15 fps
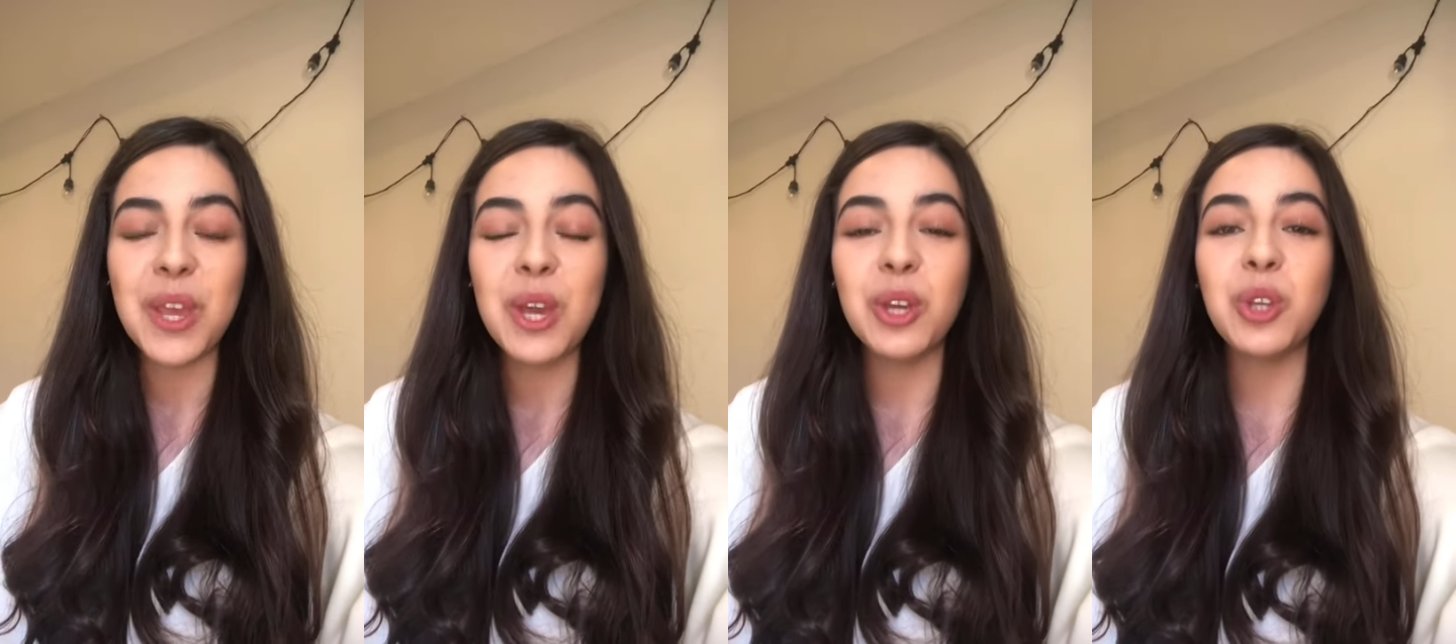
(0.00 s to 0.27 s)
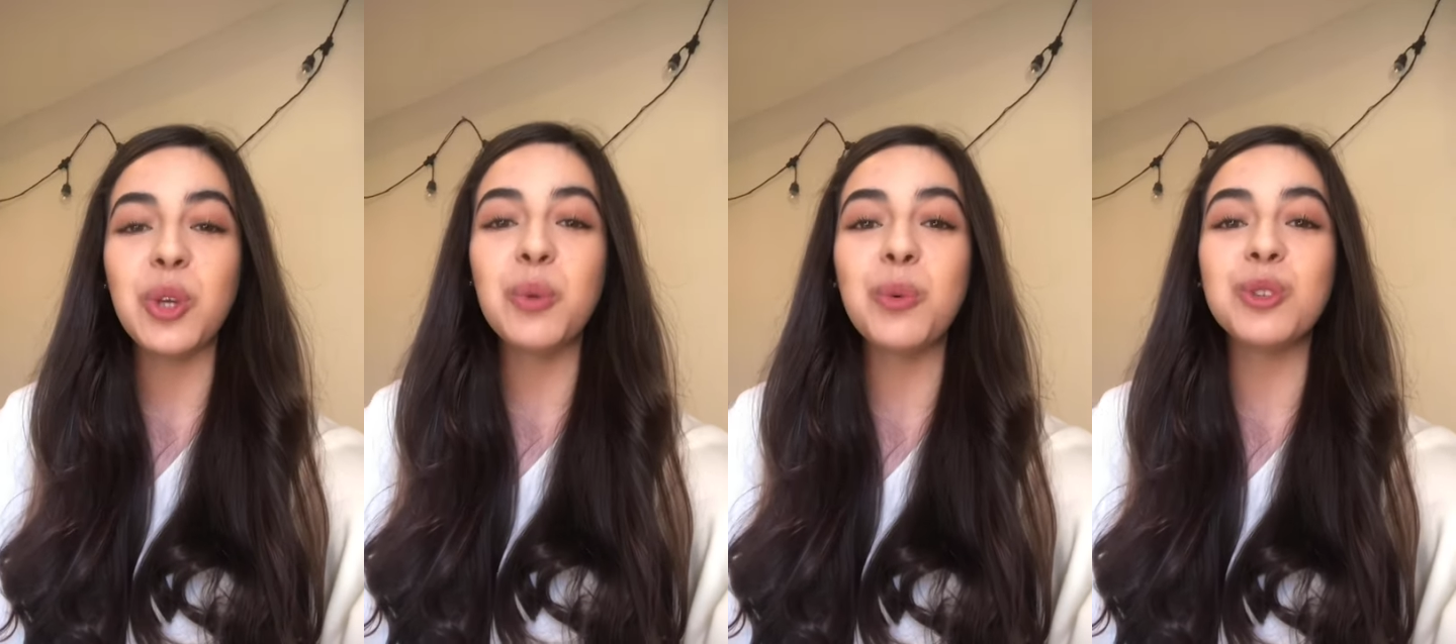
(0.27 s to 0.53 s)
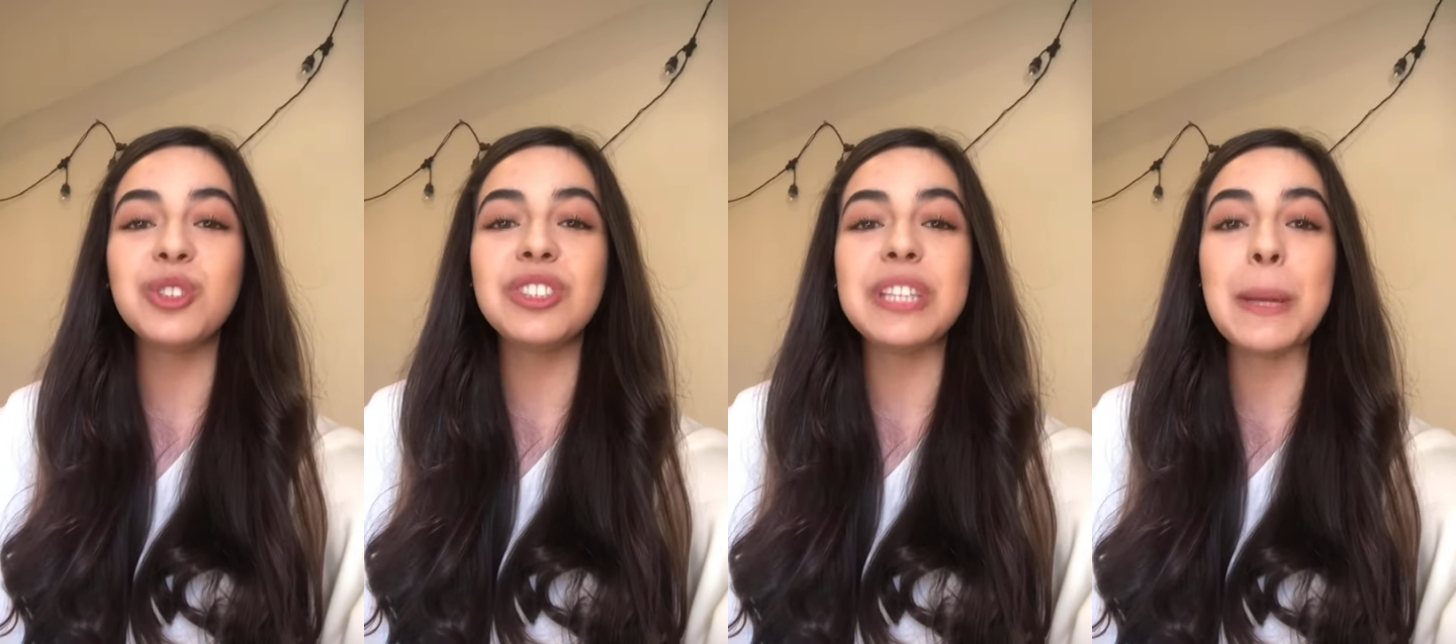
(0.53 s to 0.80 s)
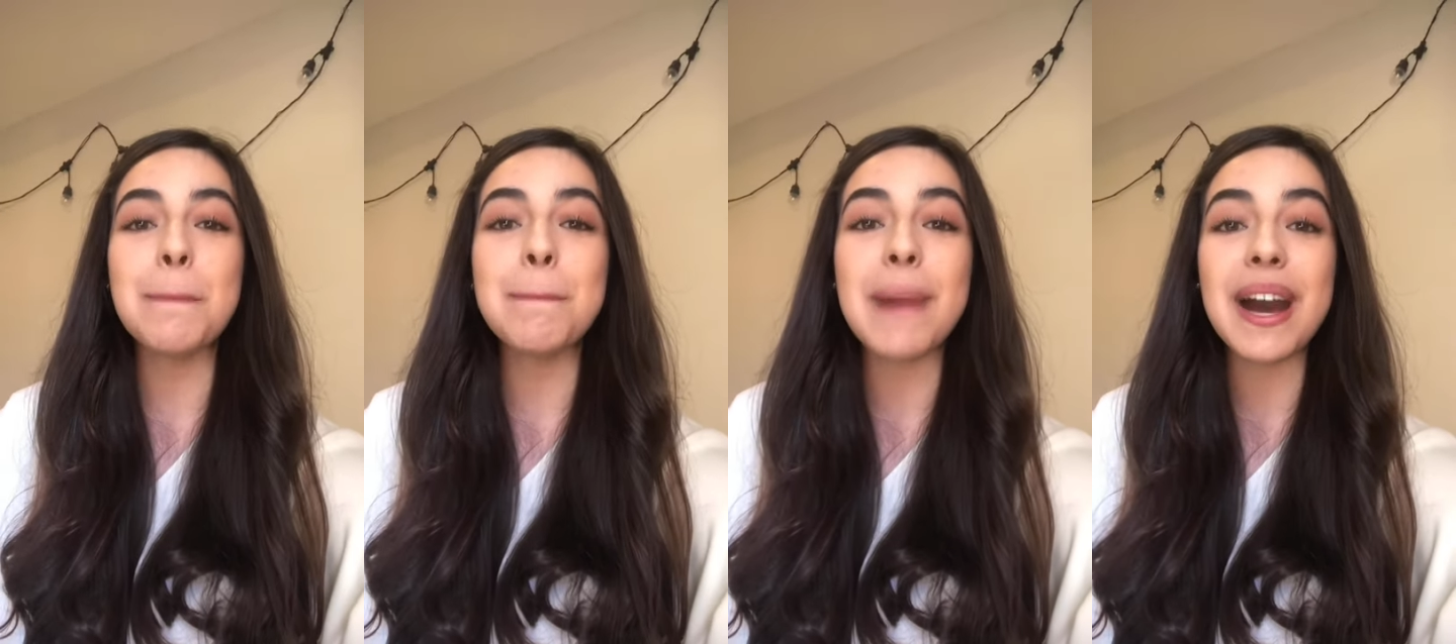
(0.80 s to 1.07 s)
You will see
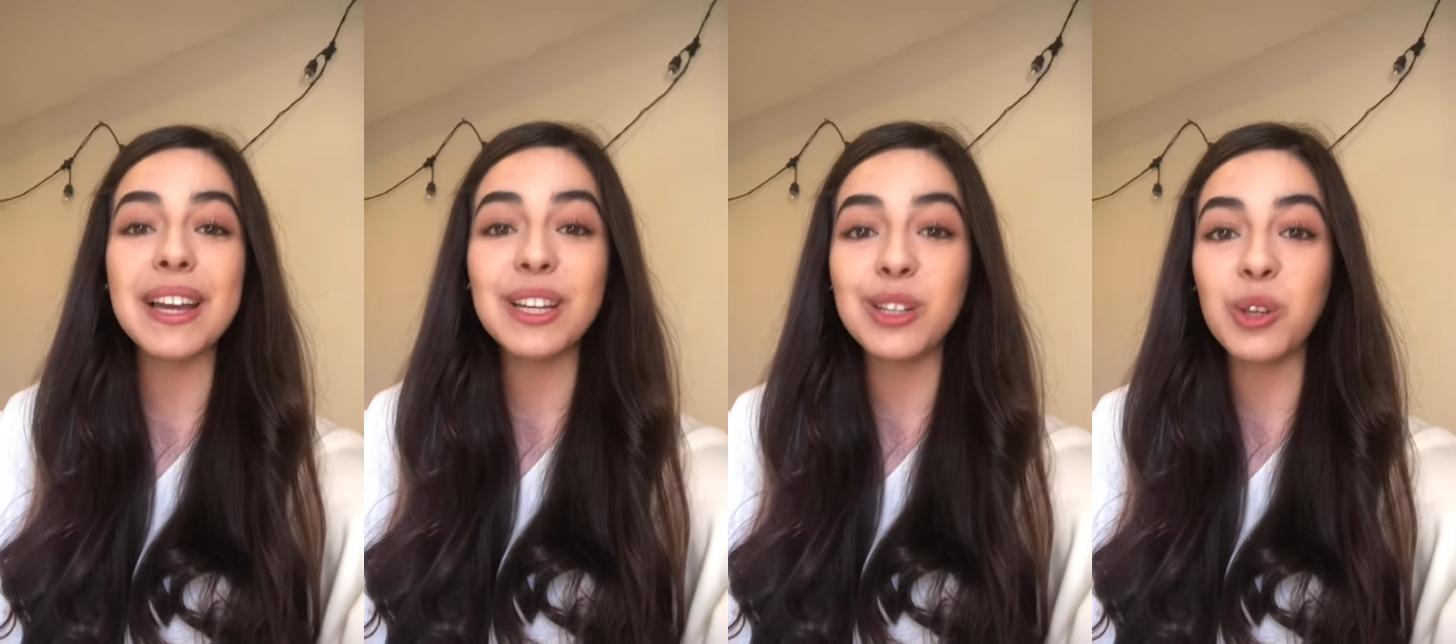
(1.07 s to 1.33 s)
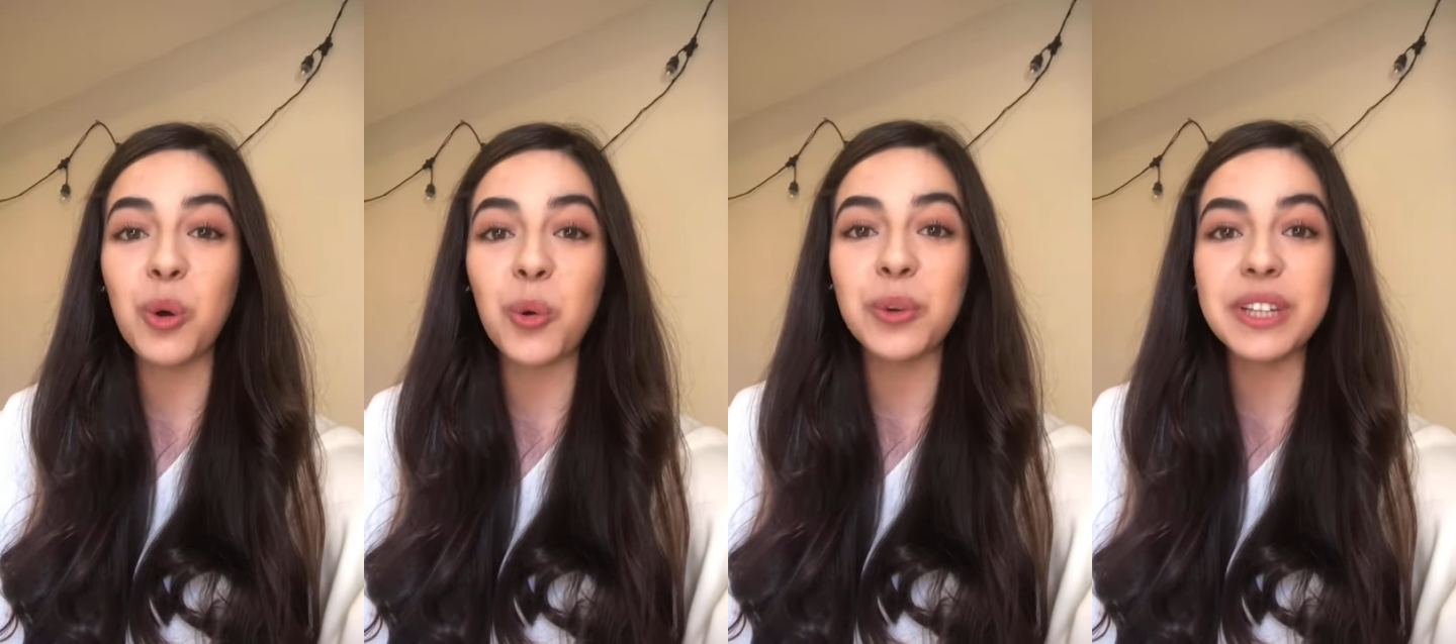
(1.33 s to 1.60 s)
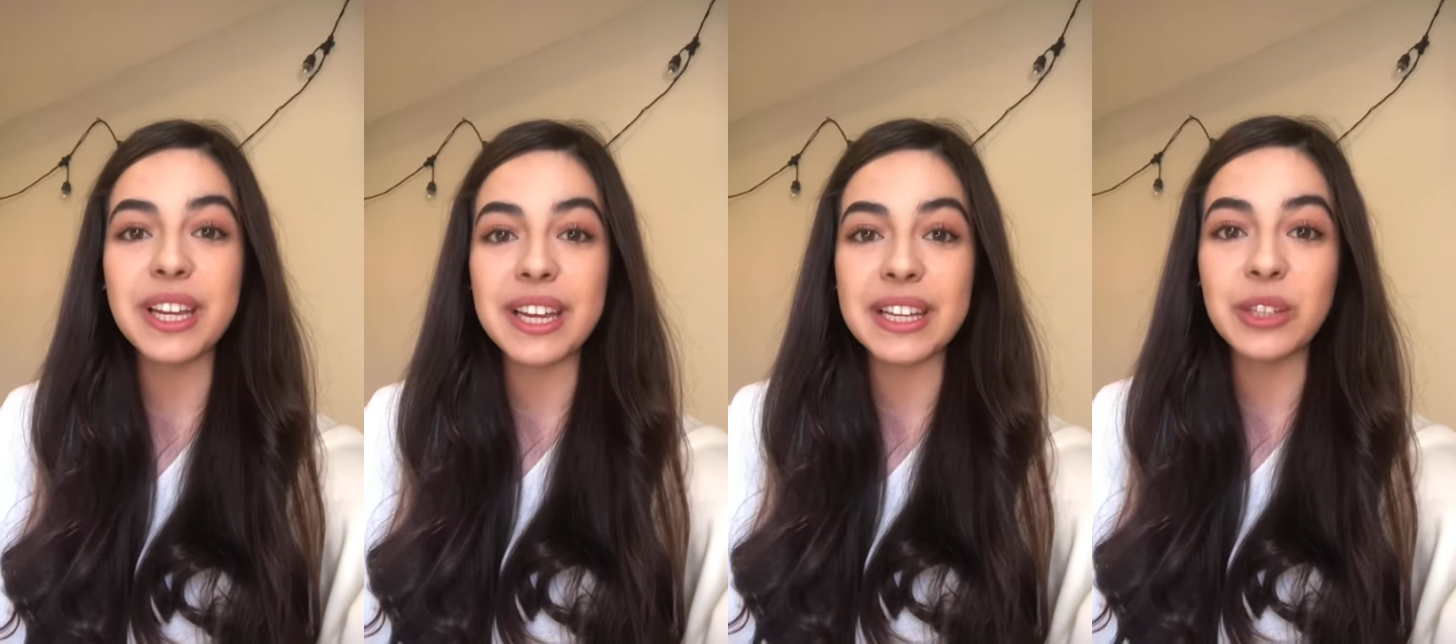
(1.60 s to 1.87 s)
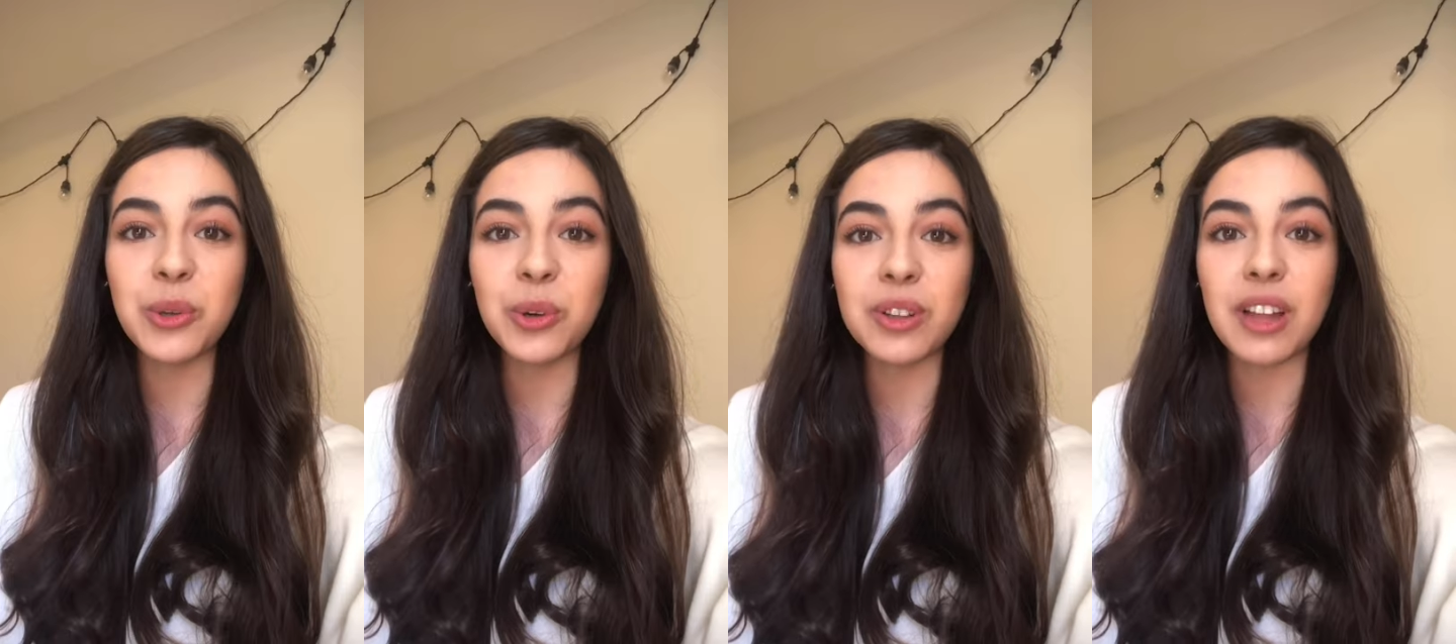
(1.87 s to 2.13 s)
my glory in
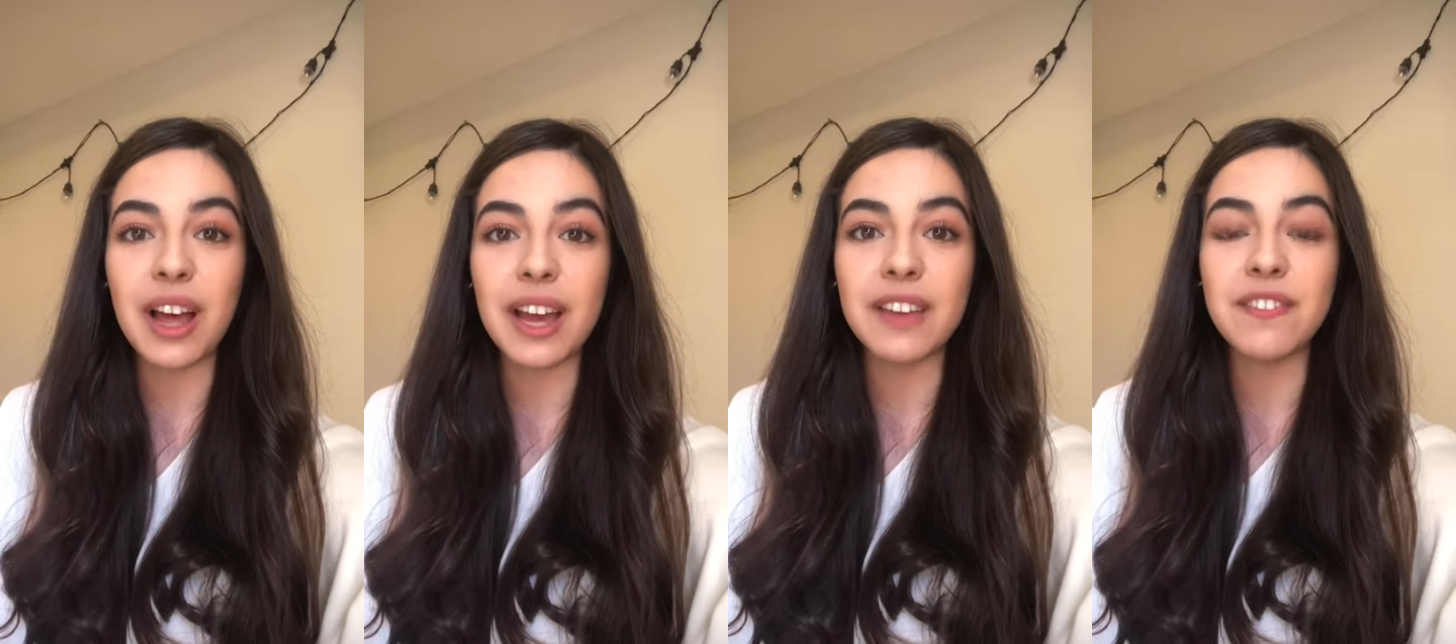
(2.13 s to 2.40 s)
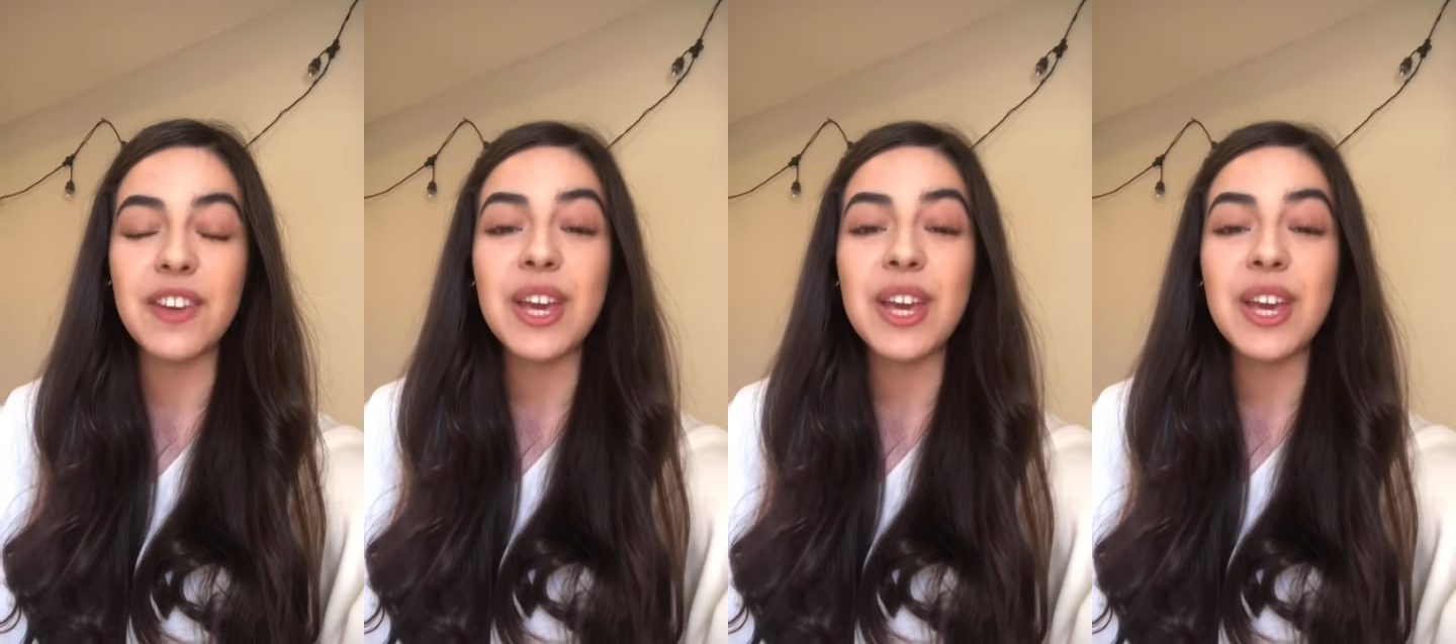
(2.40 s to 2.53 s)
your life.